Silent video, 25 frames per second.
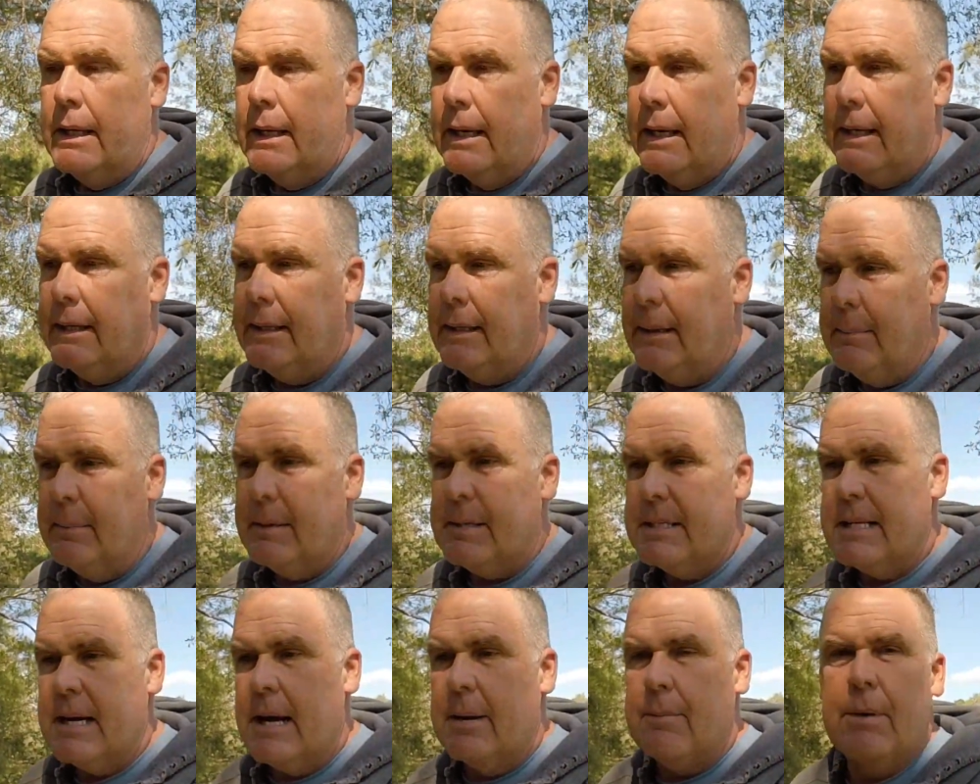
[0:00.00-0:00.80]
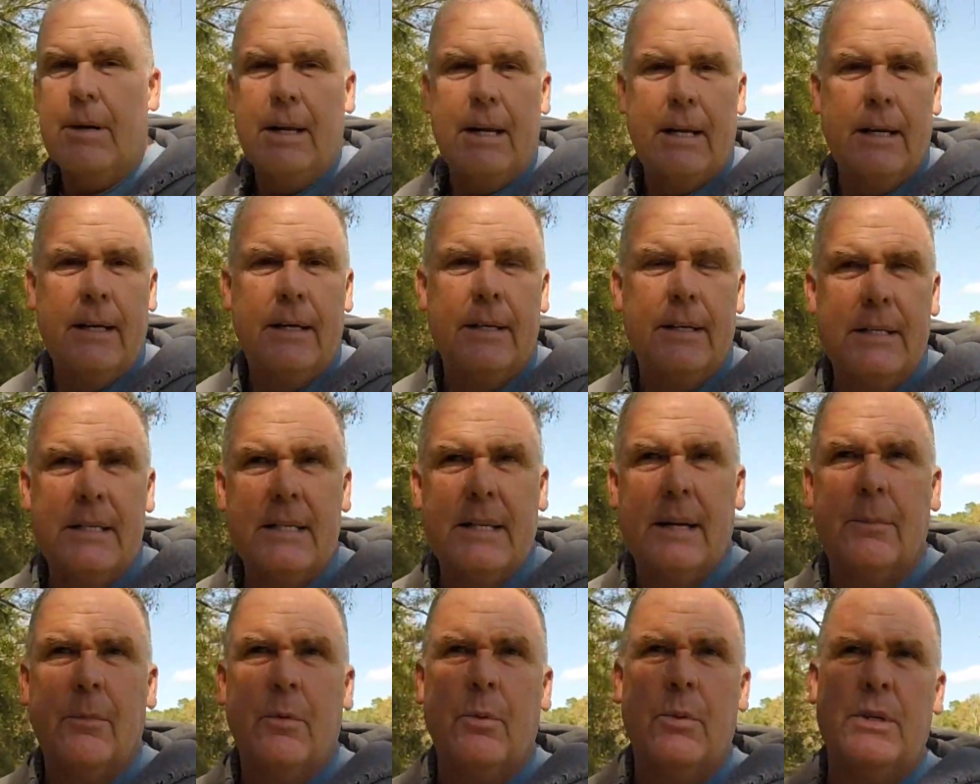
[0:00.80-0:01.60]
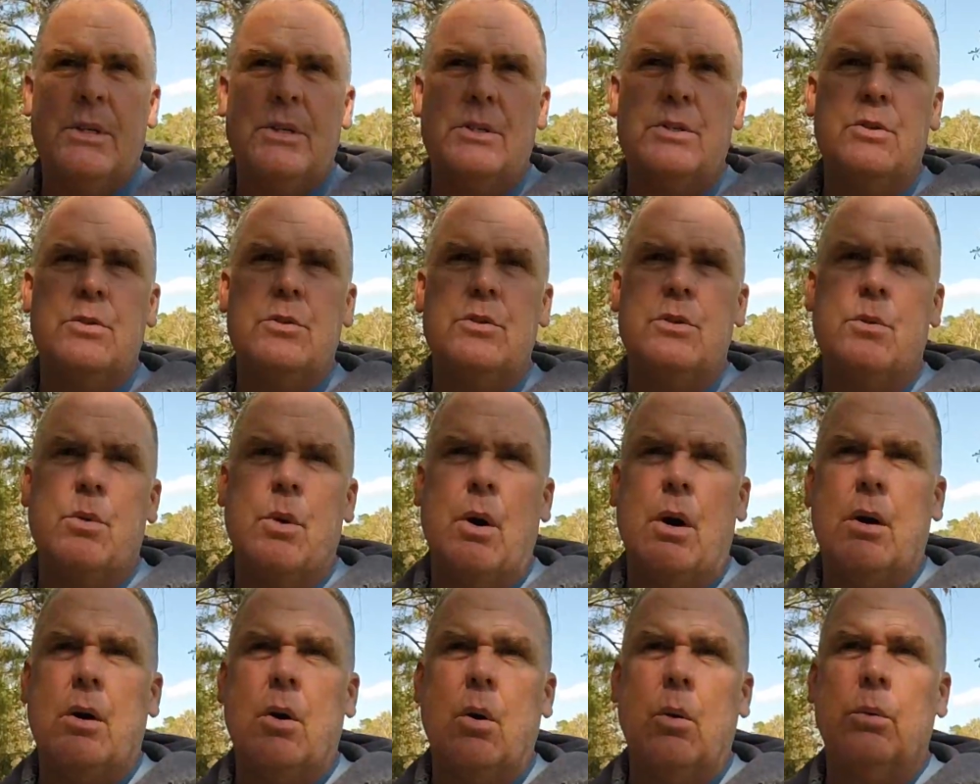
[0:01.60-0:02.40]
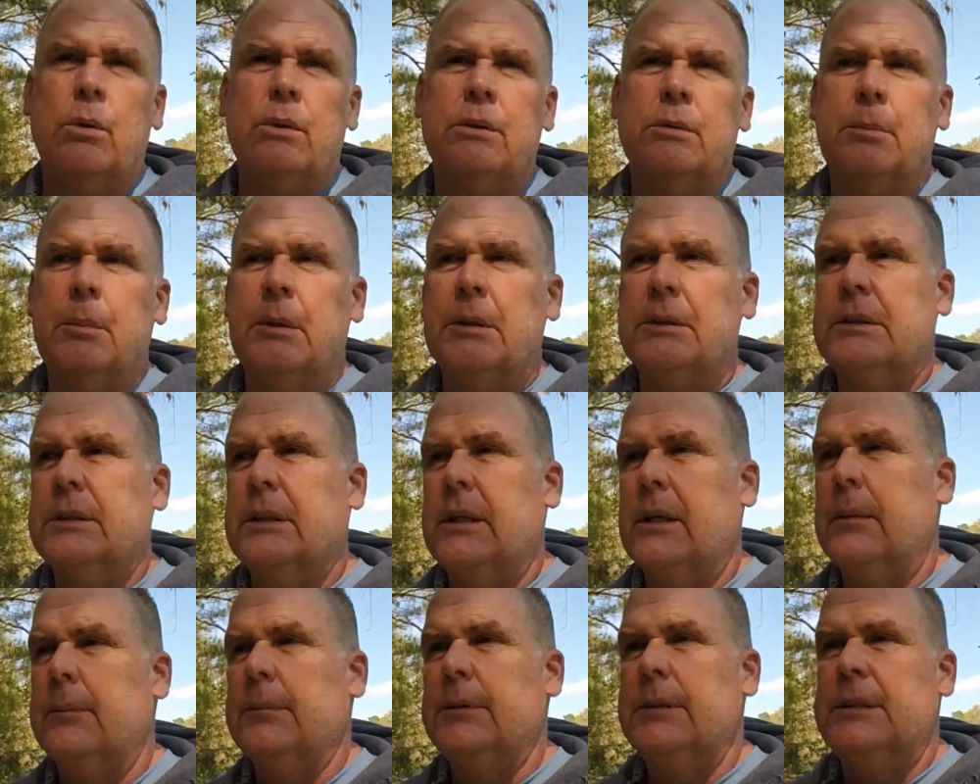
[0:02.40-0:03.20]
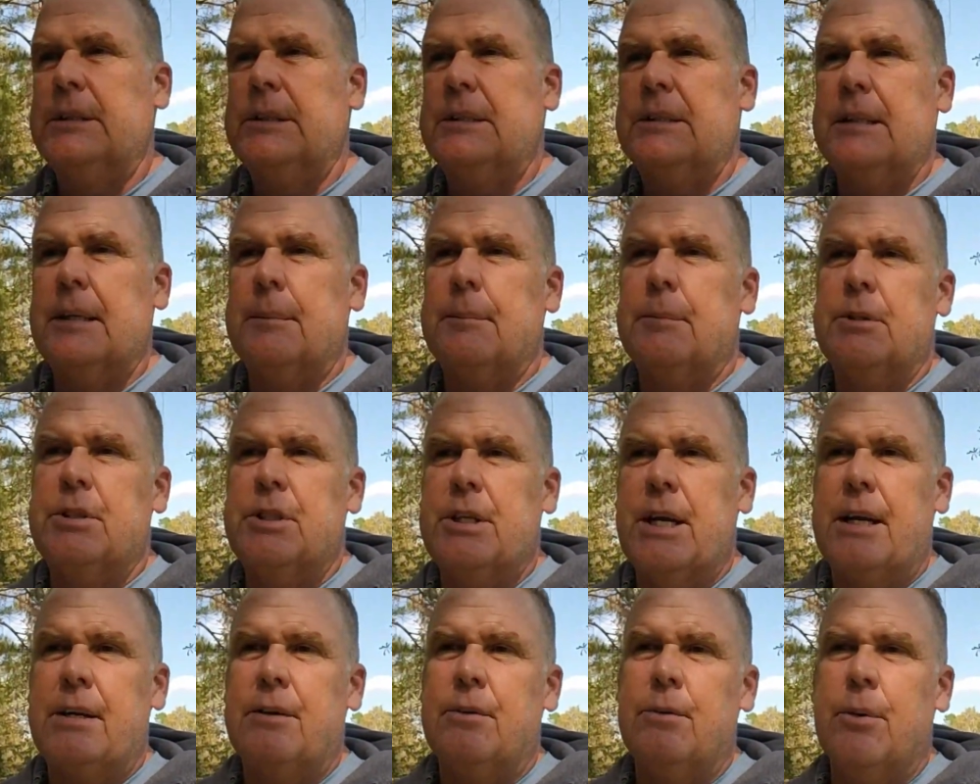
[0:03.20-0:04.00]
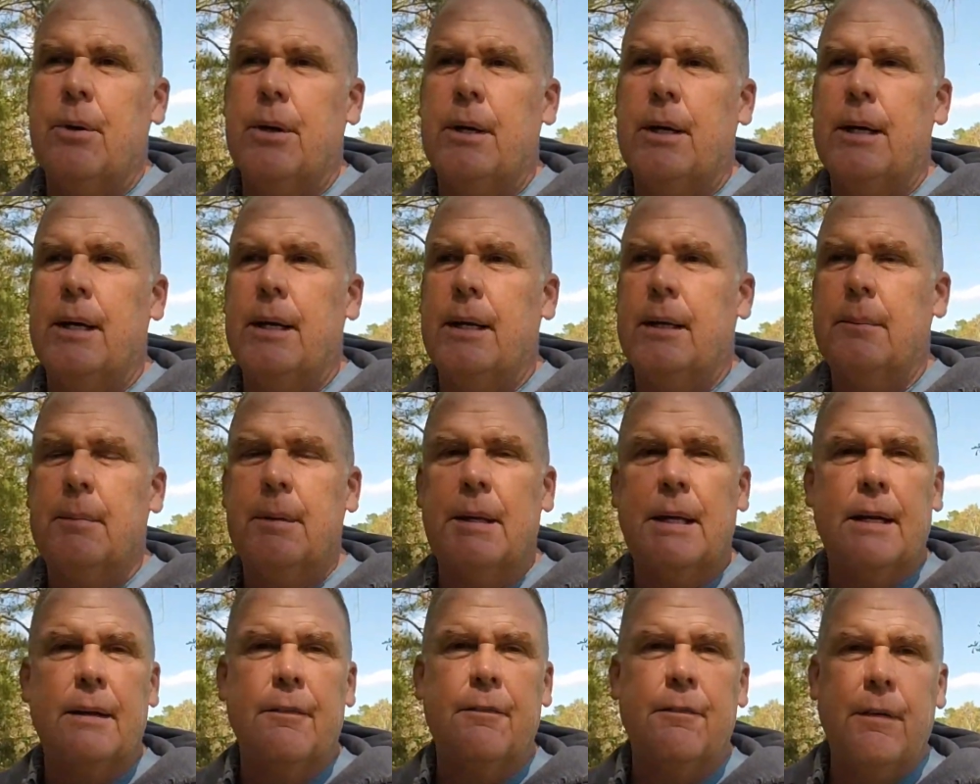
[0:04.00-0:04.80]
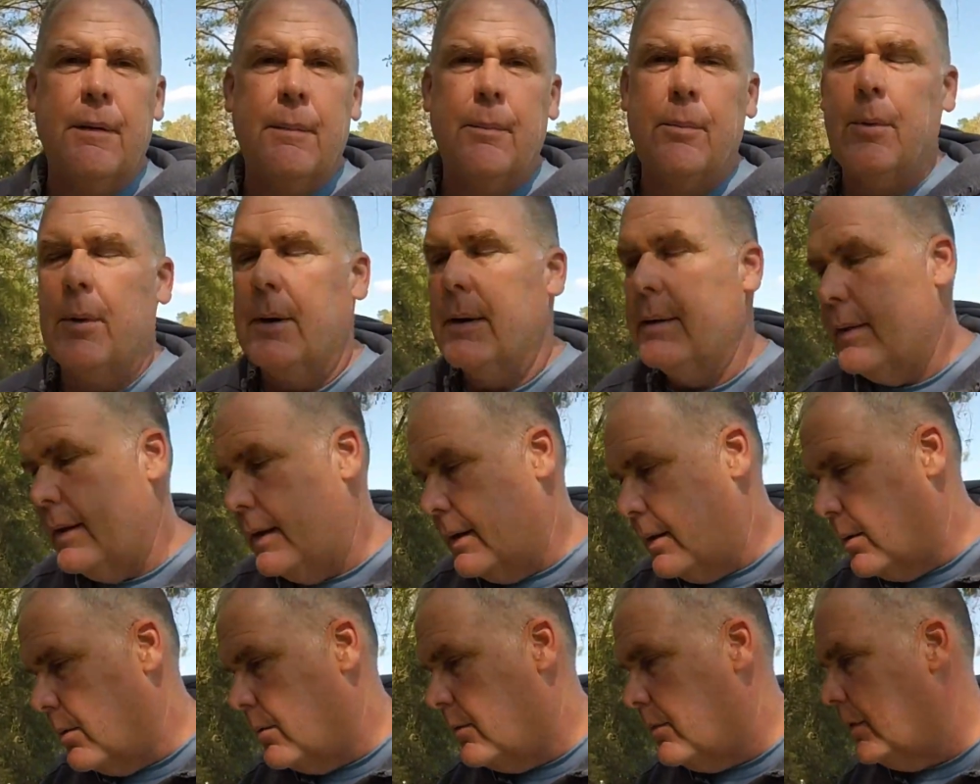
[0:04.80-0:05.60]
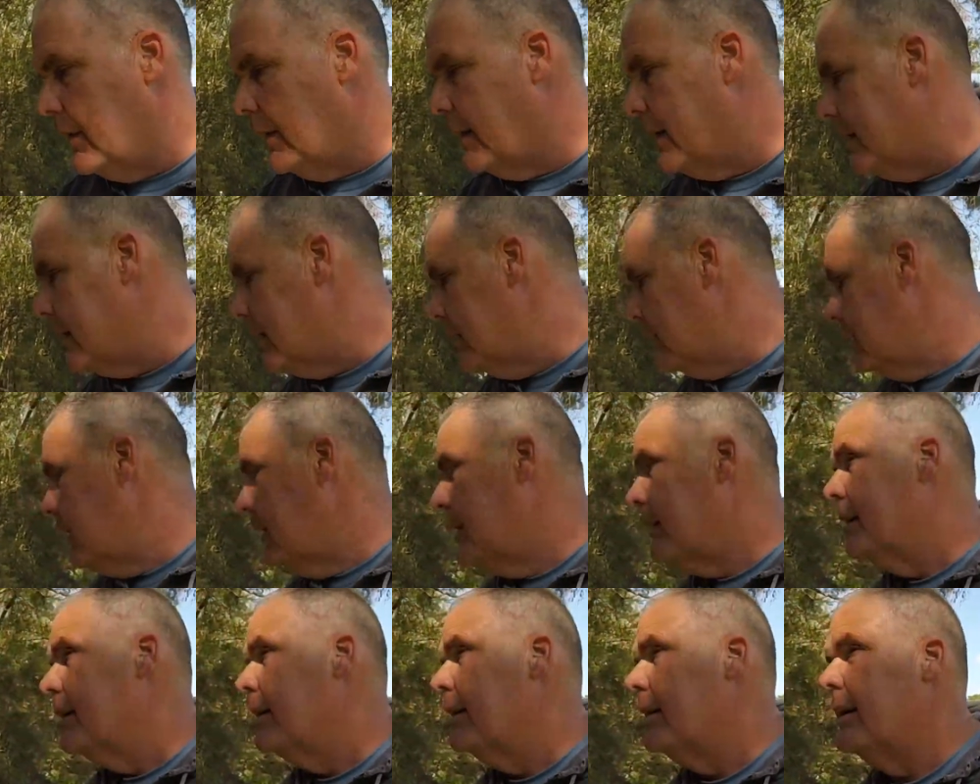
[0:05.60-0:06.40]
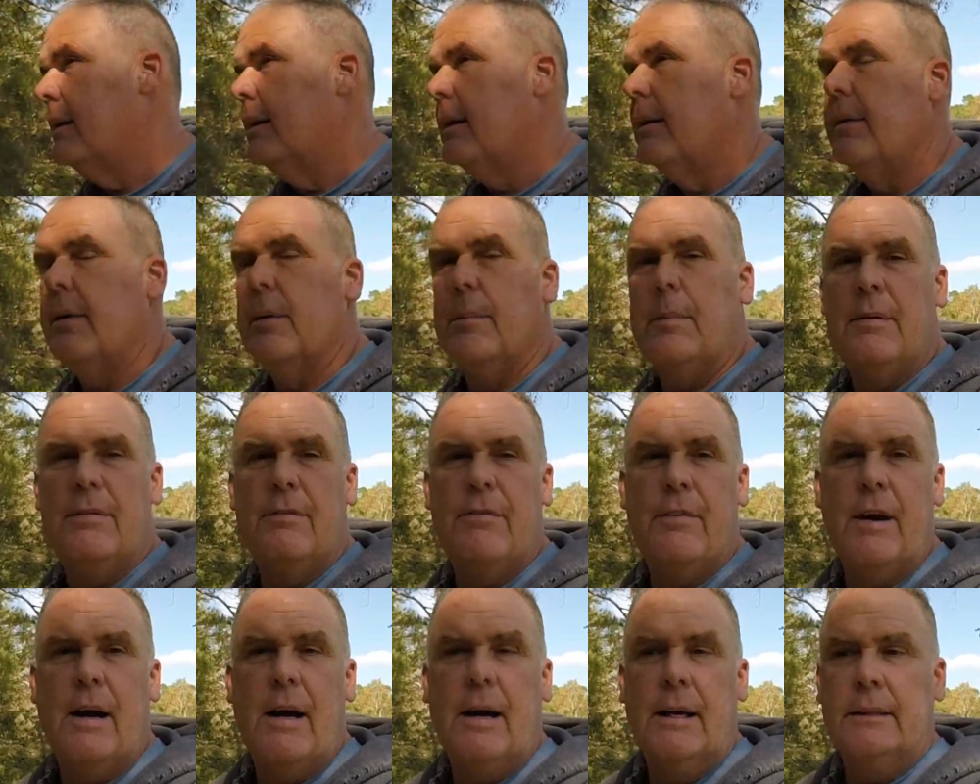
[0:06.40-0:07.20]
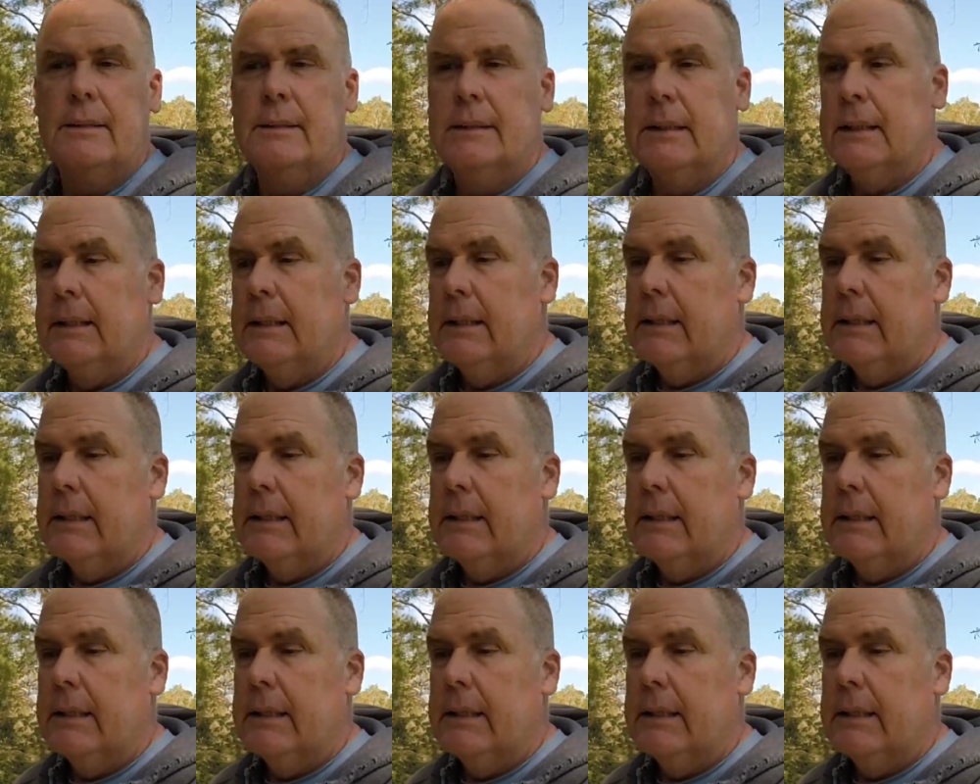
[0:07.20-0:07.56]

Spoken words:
And then by the time we get into December, which is usually where our coldest months come, is December, January, and the beginning of February, then hopefully they'll be fine.